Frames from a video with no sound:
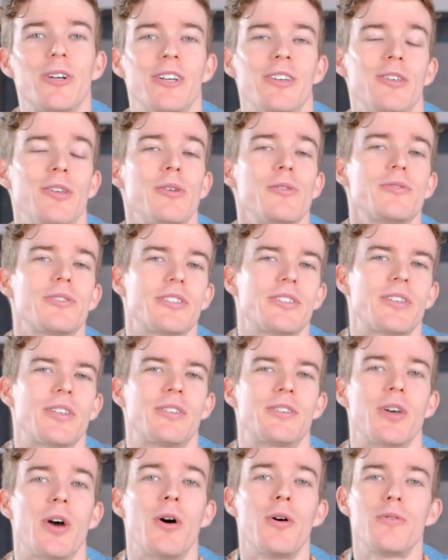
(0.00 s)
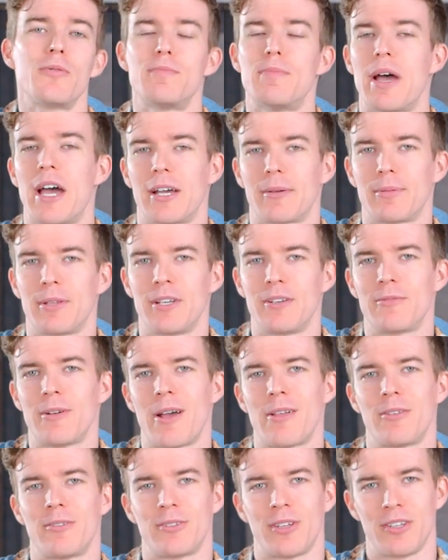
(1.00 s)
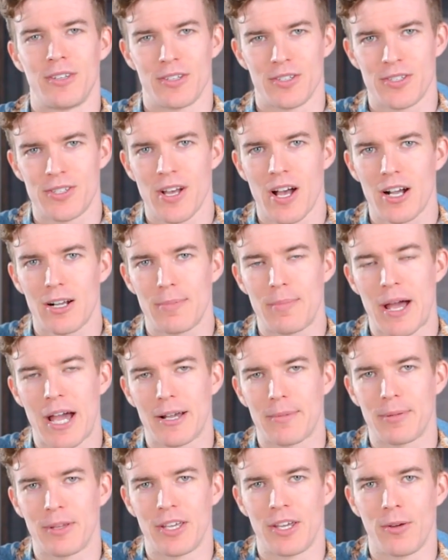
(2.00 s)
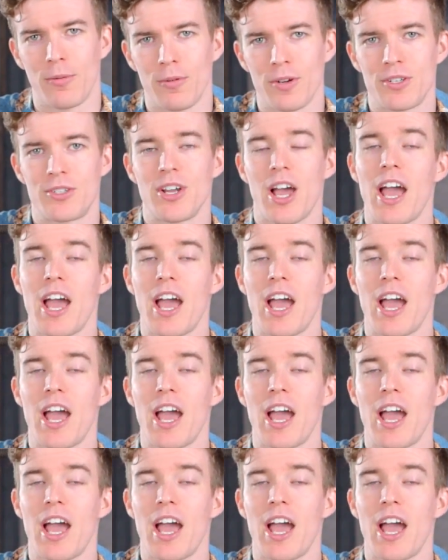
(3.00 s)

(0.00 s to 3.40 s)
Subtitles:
it uses its own backplate rather than the stock backplate, which